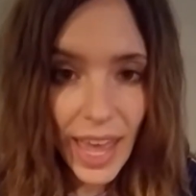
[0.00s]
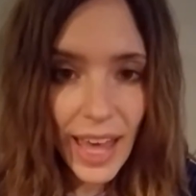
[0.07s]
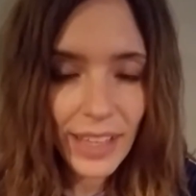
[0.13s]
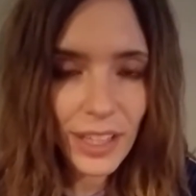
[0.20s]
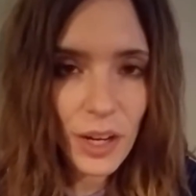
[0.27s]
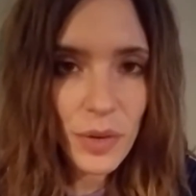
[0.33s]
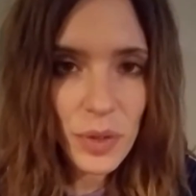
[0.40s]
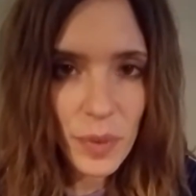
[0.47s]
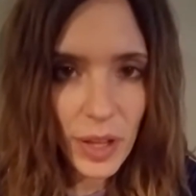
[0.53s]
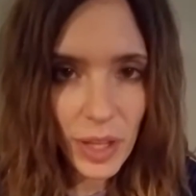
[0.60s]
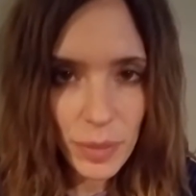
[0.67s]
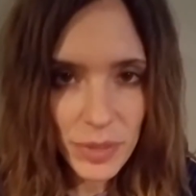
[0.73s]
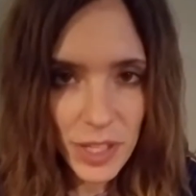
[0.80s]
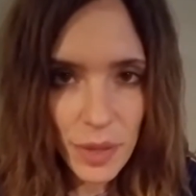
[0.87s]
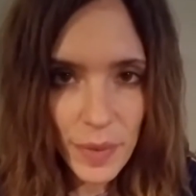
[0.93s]
Hello and
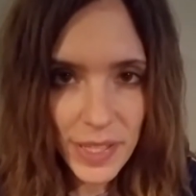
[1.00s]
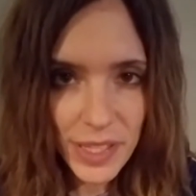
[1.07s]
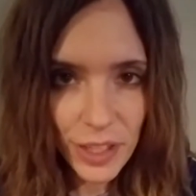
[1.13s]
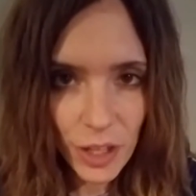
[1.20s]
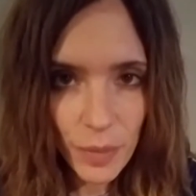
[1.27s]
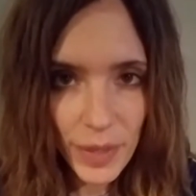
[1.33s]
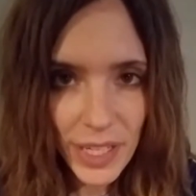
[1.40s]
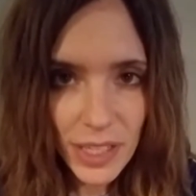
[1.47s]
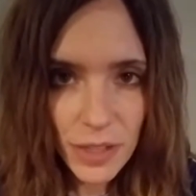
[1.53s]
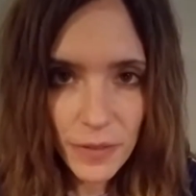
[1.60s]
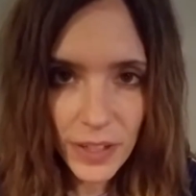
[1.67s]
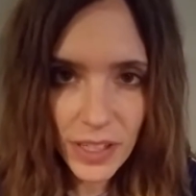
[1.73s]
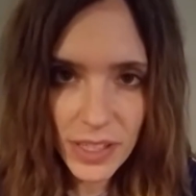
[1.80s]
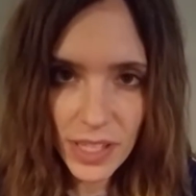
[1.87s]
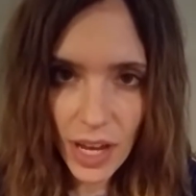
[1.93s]
welcome to the Mystical Minutes
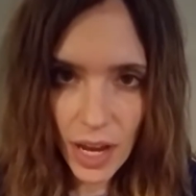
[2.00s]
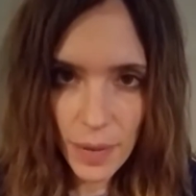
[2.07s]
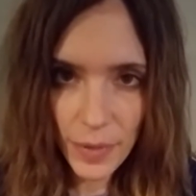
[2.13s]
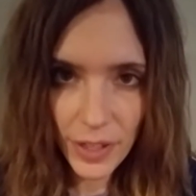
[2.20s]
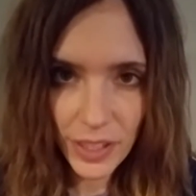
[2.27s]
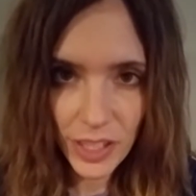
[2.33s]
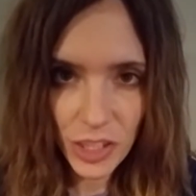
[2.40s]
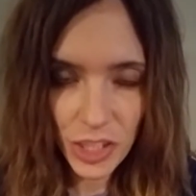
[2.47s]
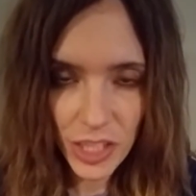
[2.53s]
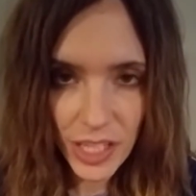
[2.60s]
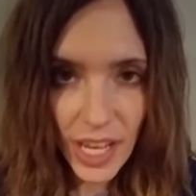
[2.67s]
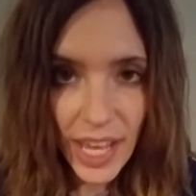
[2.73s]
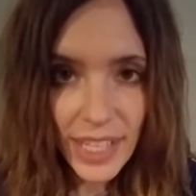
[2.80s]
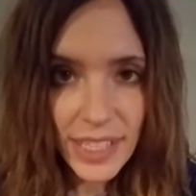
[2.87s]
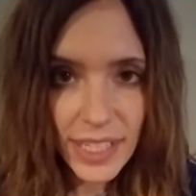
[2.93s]
Sefiras HaOmer edition.
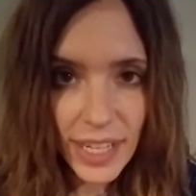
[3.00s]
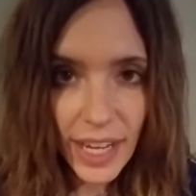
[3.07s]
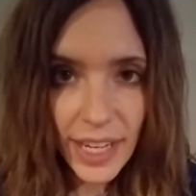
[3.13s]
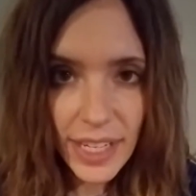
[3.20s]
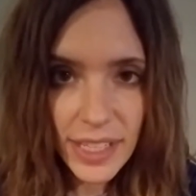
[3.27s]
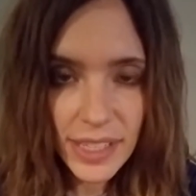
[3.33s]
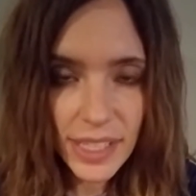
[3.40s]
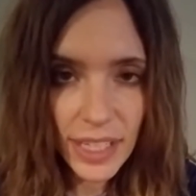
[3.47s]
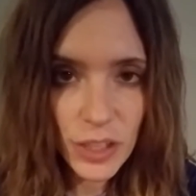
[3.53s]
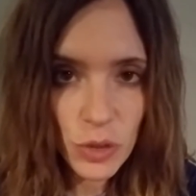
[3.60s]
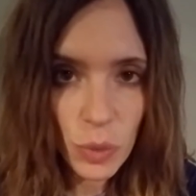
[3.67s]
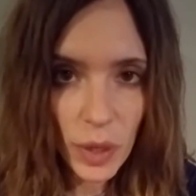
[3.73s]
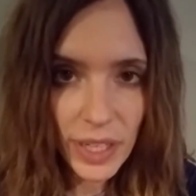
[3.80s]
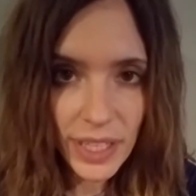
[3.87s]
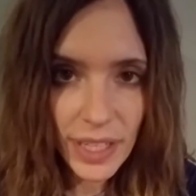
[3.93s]
Today is day
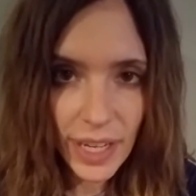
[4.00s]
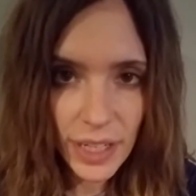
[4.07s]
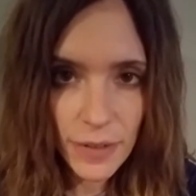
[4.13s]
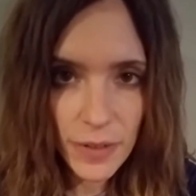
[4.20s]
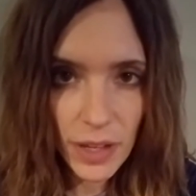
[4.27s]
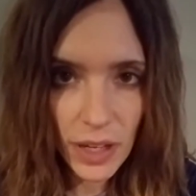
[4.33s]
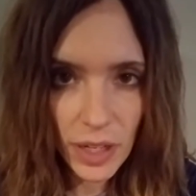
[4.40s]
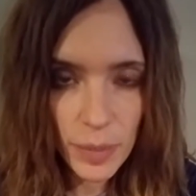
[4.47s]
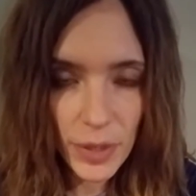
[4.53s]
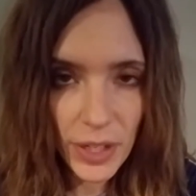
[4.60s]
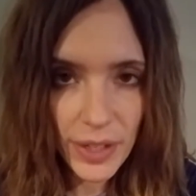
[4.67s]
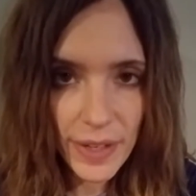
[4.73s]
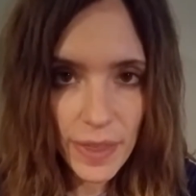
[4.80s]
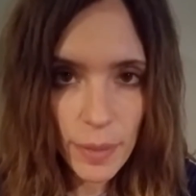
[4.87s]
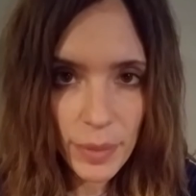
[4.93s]
29 of the Omer
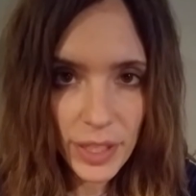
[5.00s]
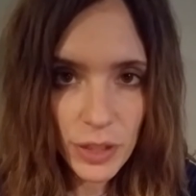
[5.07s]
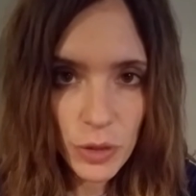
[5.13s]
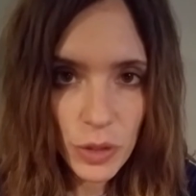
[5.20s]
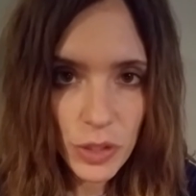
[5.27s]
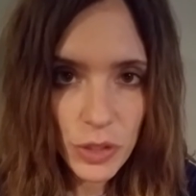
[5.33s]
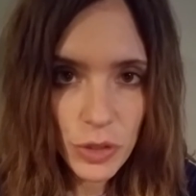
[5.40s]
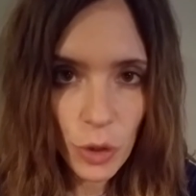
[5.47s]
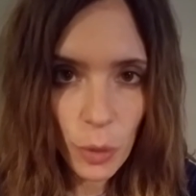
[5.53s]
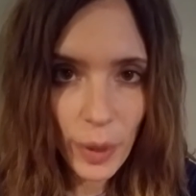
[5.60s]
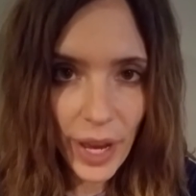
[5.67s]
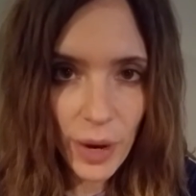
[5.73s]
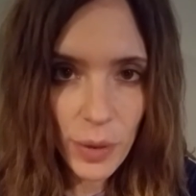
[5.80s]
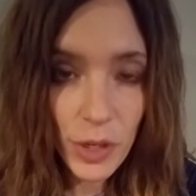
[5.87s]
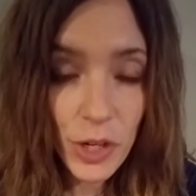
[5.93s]
and the middah or soul
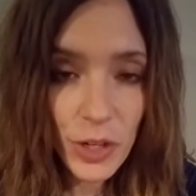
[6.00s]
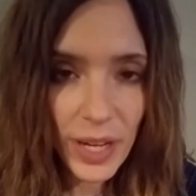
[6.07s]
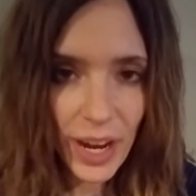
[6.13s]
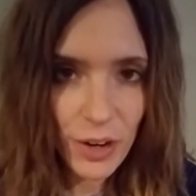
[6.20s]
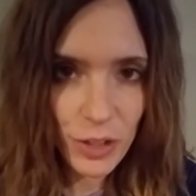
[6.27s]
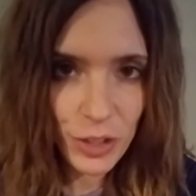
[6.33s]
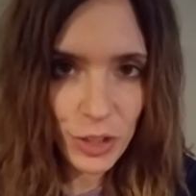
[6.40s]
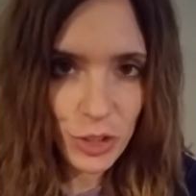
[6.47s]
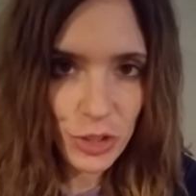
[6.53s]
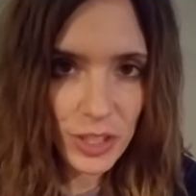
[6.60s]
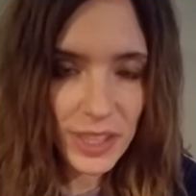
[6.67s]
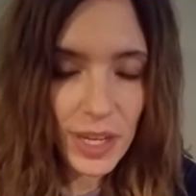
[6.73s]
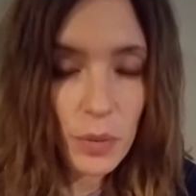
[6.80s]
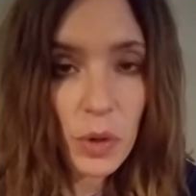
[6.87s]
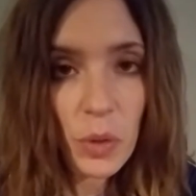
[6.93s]
power or character trait
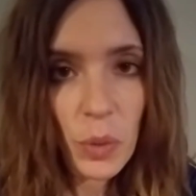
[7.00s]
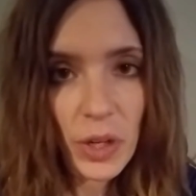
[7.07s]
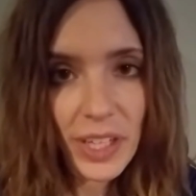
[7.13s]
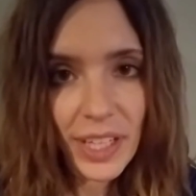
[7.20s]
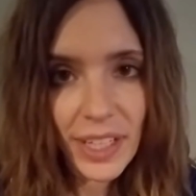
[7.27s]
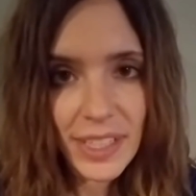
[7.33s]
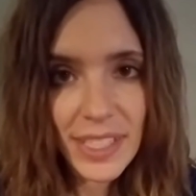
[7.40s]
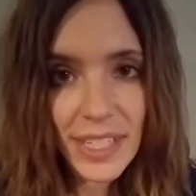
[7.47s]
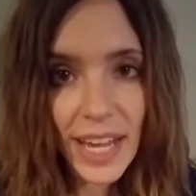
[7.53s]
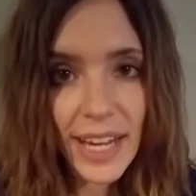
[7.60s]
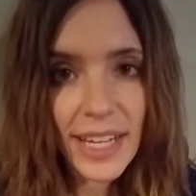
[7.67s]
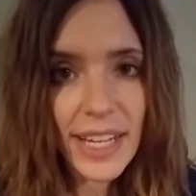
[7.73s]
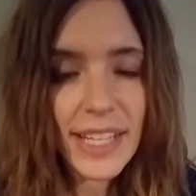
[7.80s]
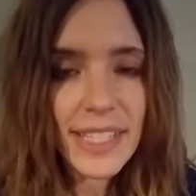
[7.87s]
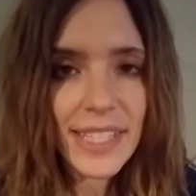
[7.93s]
that we're working on
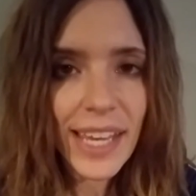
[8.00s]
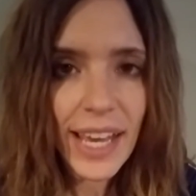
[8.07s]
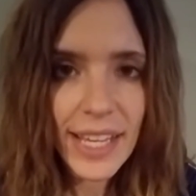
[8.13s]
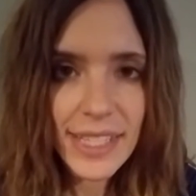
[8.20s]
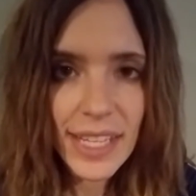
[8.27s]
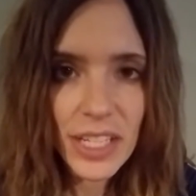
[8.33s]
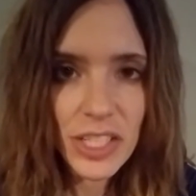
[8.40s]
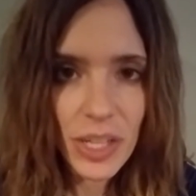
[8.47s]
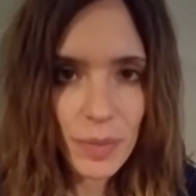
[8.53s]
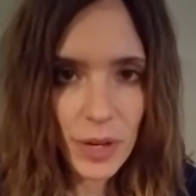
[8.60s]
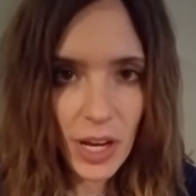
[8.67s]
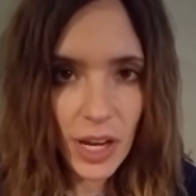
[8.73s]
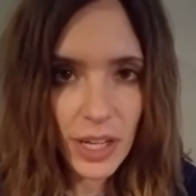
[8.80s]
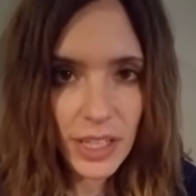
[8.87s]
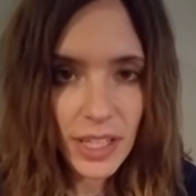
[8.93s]
today is Chesed
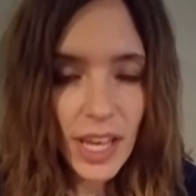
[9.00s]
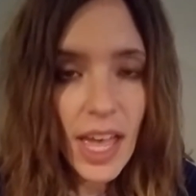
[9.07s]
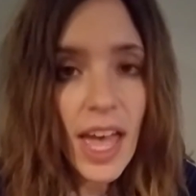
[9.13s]
she'beHod.